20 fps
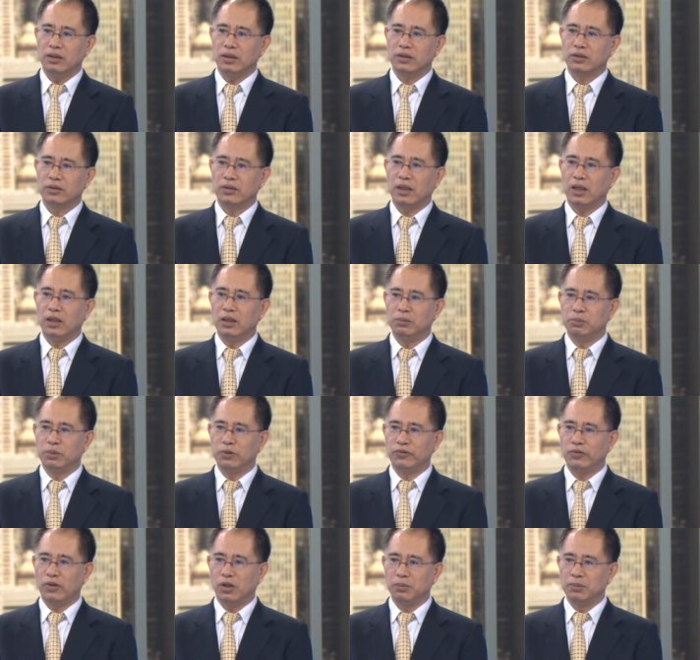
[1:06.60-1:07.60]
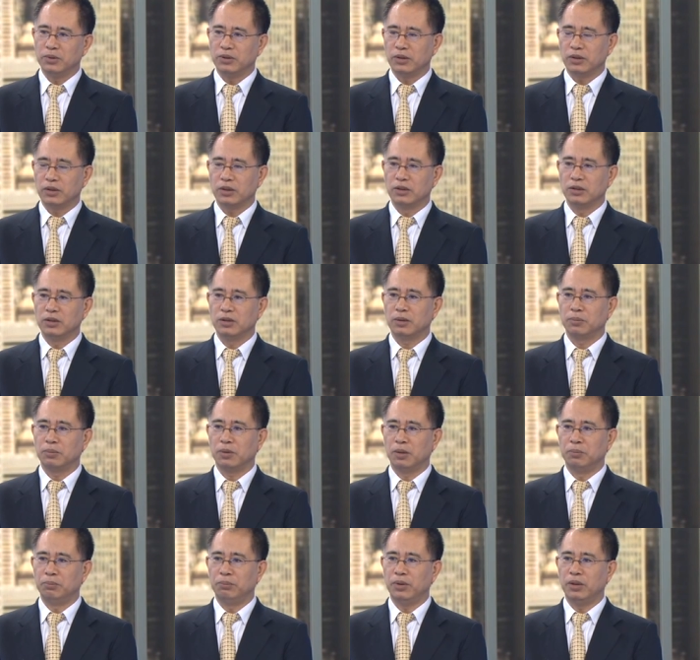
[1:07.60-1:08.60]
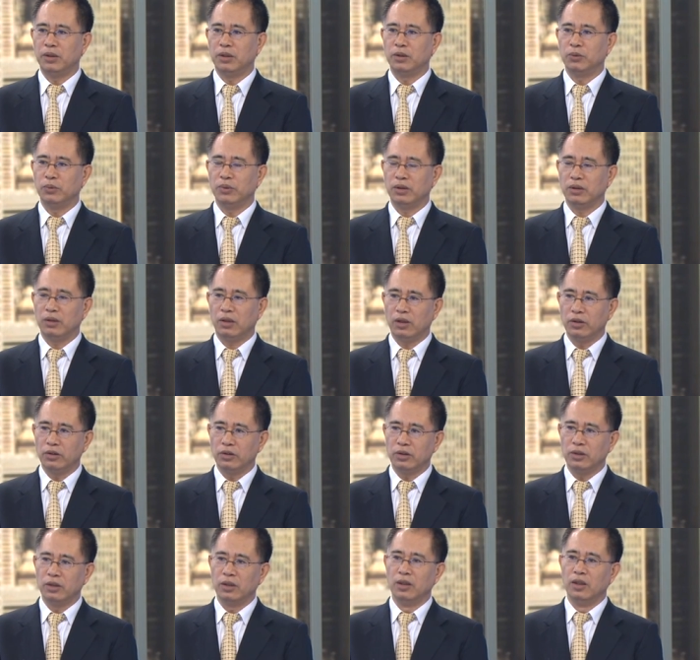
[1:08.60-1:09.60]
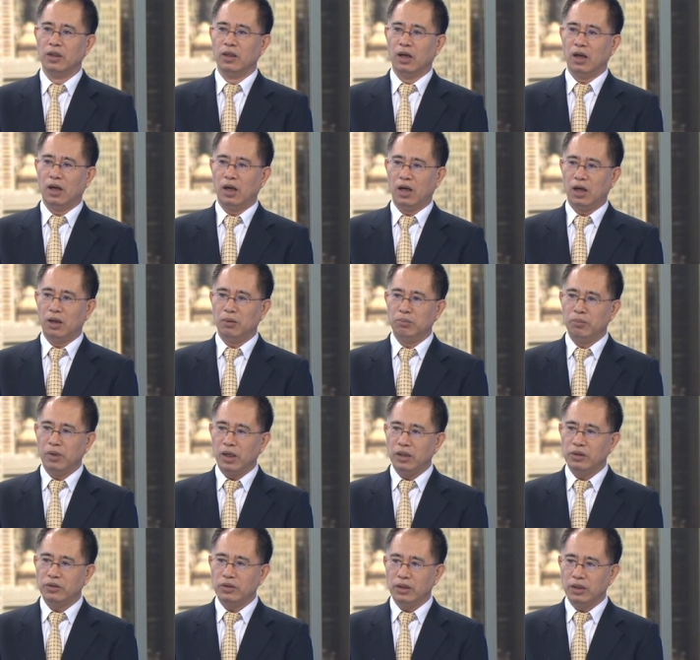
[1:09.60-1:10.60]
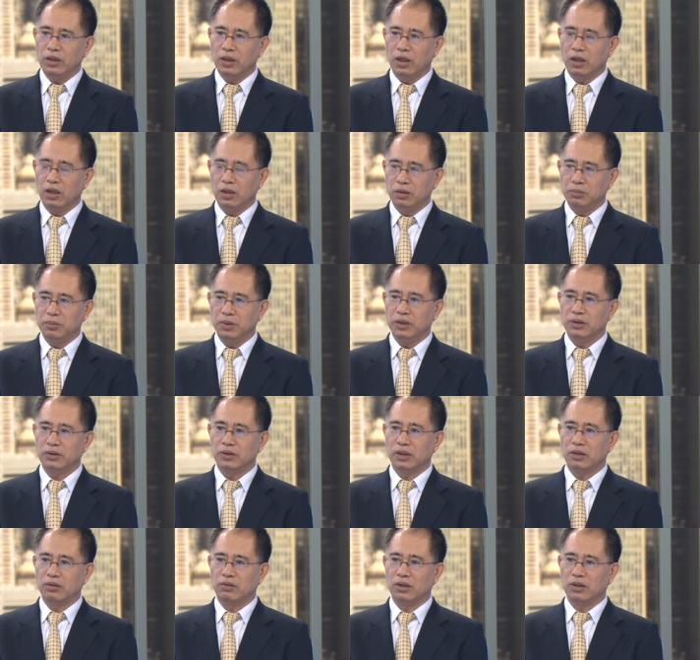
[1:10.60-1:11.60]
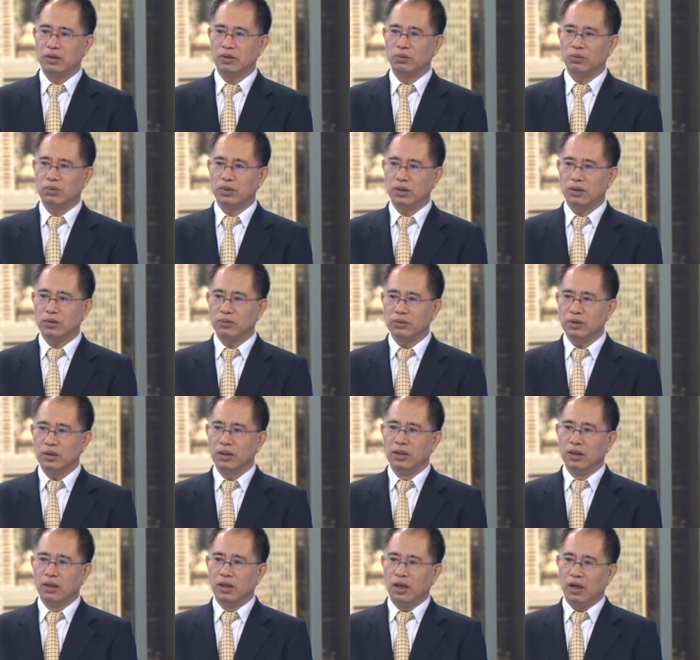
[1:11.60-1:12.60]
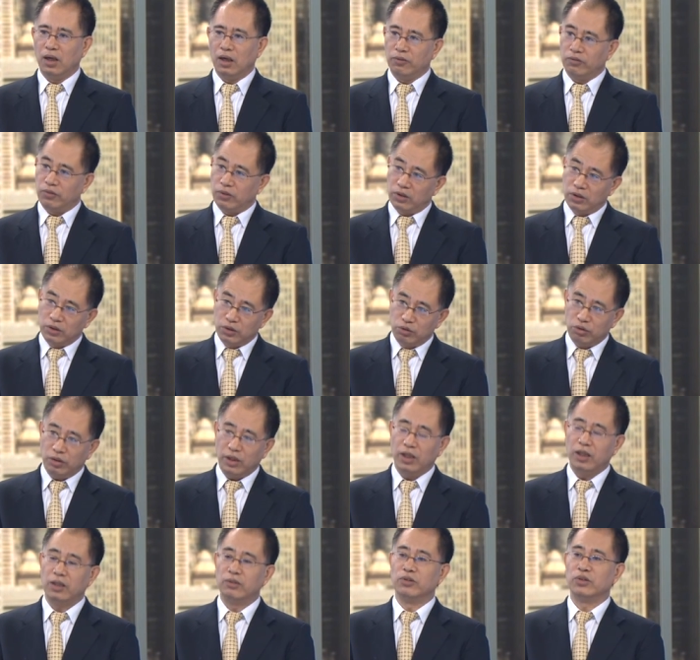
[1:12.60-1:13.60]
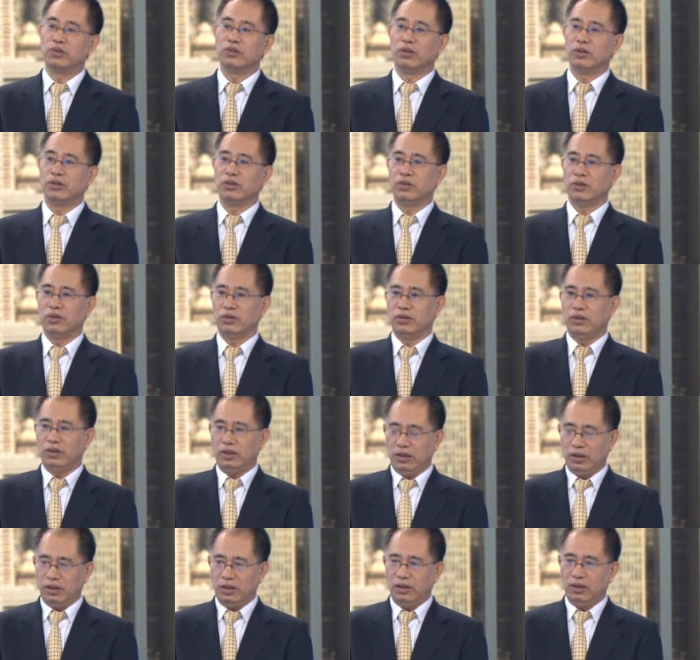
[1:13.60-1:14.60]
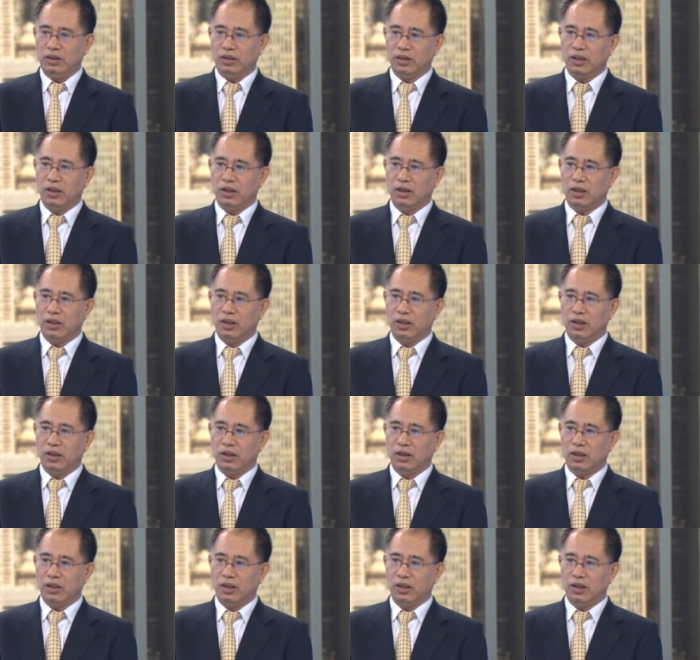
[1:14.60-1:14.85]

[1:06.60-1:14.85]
a stellar performance compared with the other major economies around the world. Foreign trade was also a